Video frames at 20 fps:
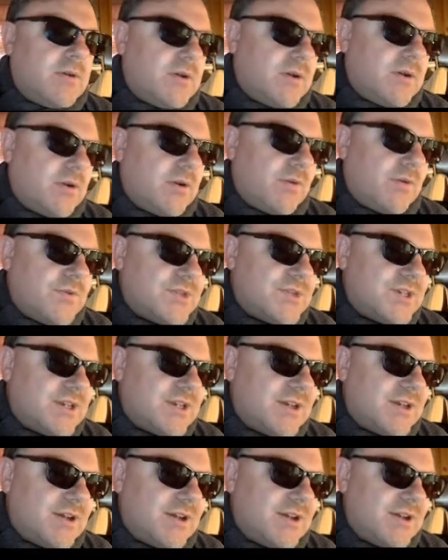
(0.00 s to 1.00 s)
obviously
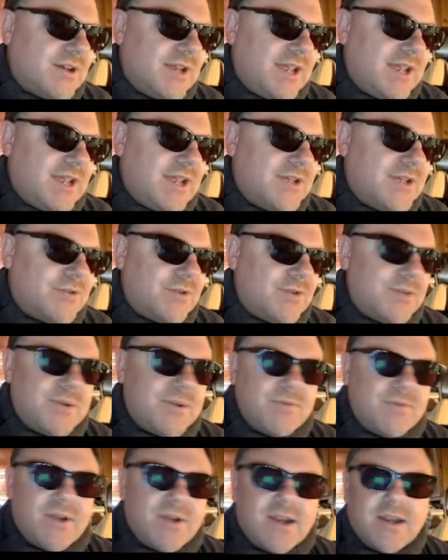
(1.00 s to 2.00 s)
here has already been
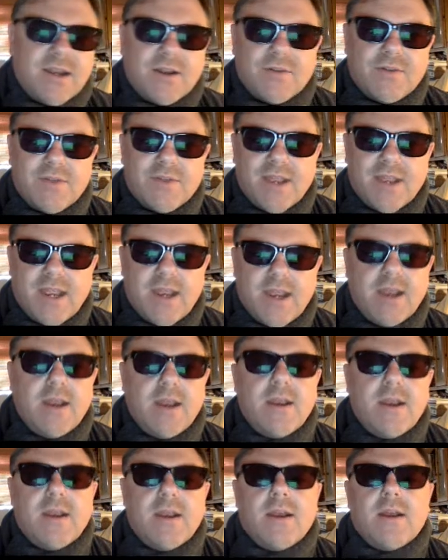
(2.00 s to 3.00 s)
written in over here.
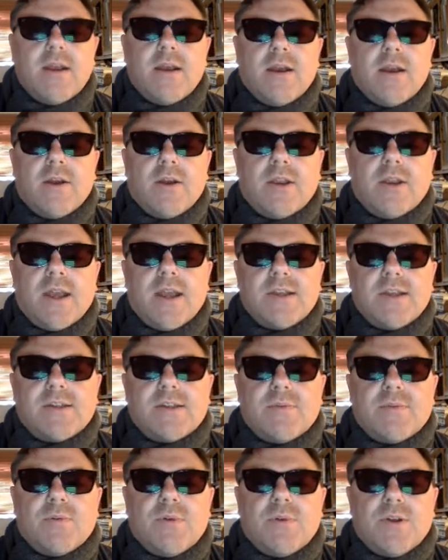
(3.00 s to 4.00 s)
Okay, some
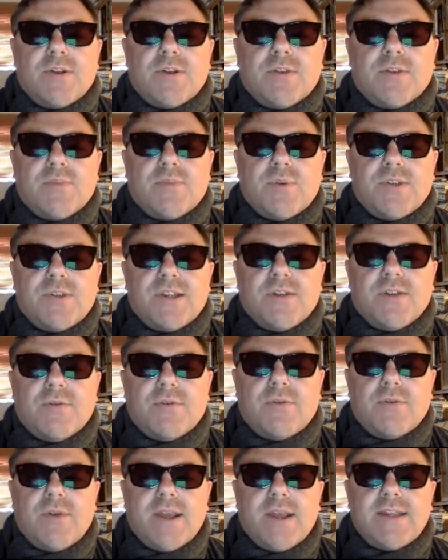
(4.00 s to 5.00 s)
of the words I've put in
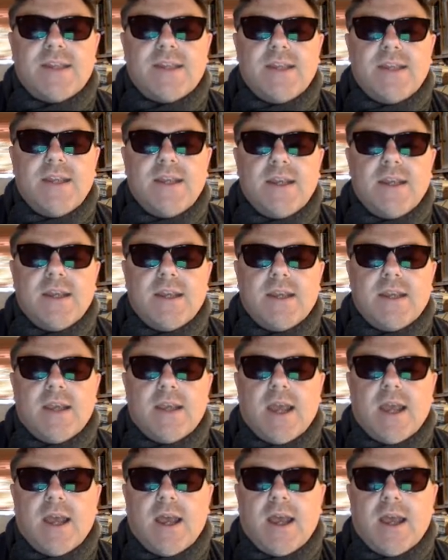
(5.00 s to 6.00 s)
already,
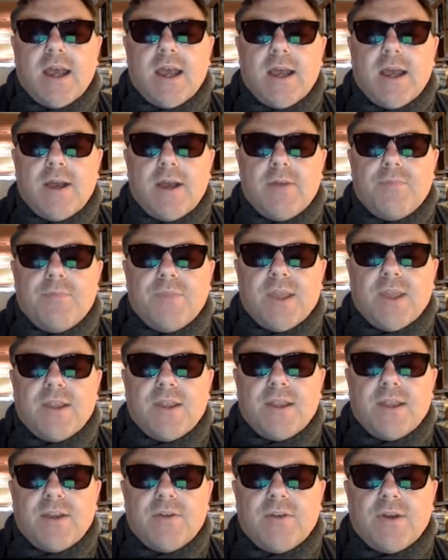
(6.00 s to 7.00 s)
and
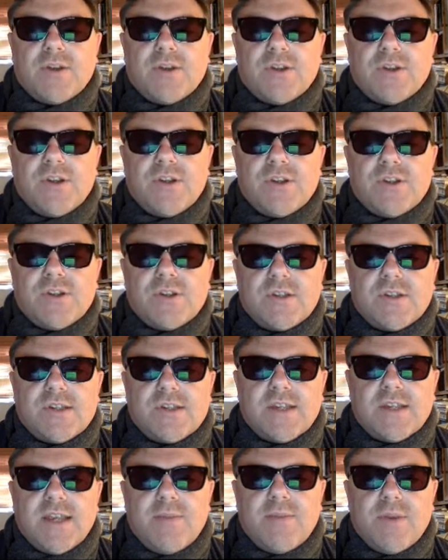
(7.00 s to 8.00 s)
then you actually
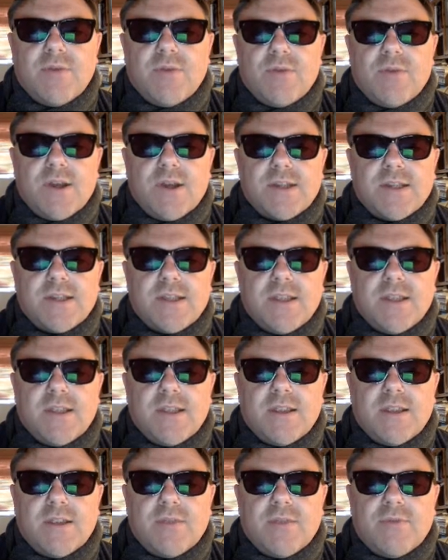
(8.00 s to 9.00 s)
see me writing
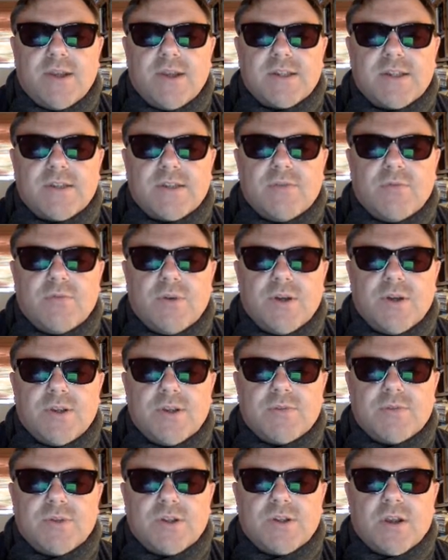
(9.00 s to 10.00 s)
the rest of the words
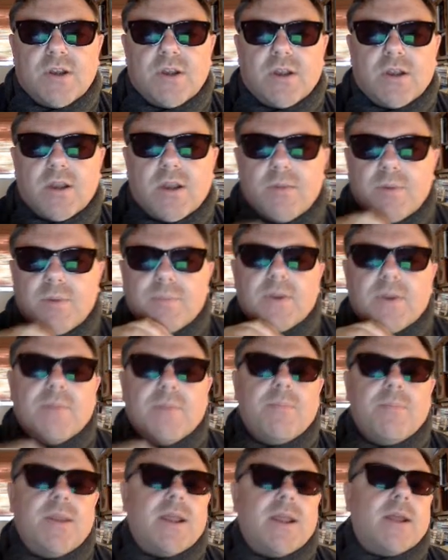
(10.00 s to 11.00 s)
which are going to come up in a
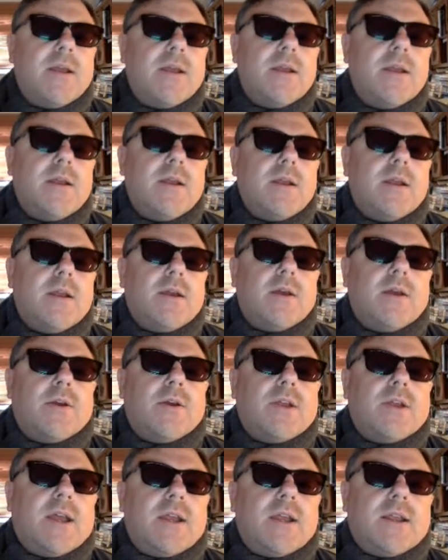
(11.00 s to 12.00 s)
minute.
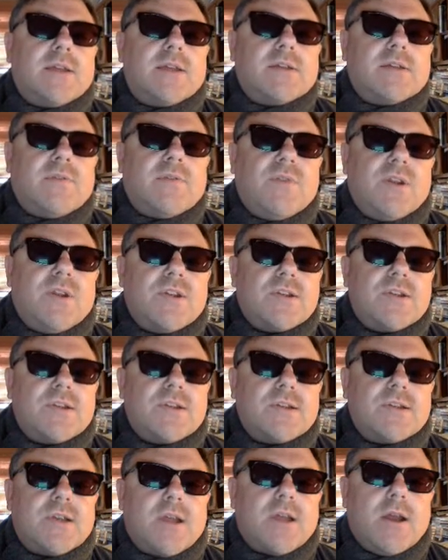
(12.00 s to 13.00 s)
Okay, and that's the
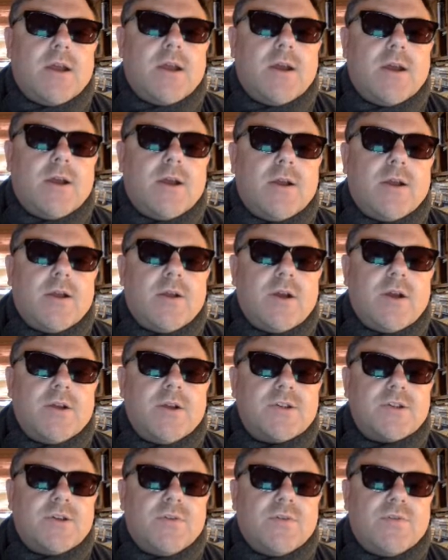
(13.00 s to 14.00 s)
finished
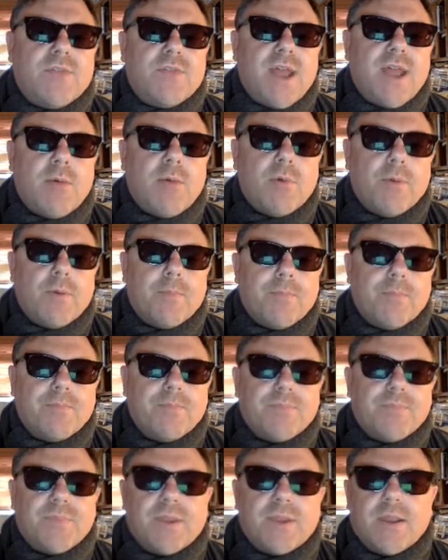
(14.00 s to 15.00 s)
article for that one.
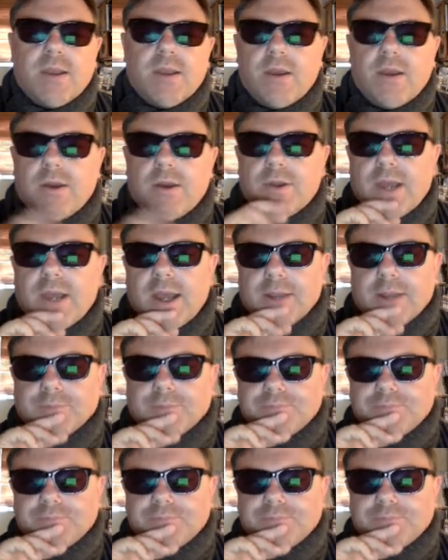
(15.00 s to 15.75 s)
Okay,